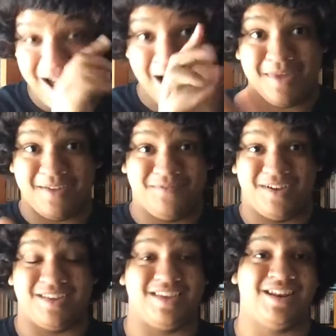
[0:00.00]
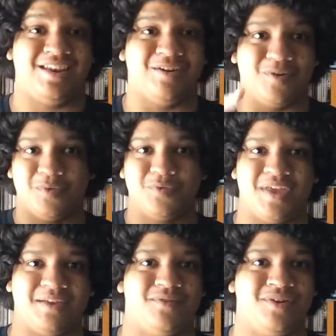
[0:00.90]
I'm not fucking kidding here. Go through
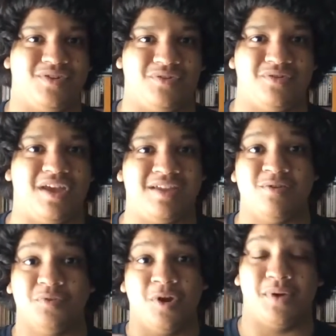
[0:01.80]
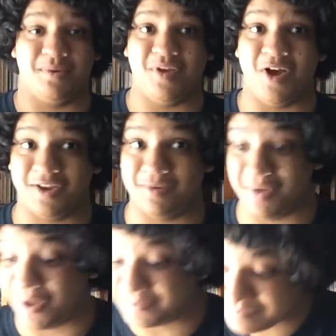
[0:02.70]
that footage and you'll know what I'm talking about.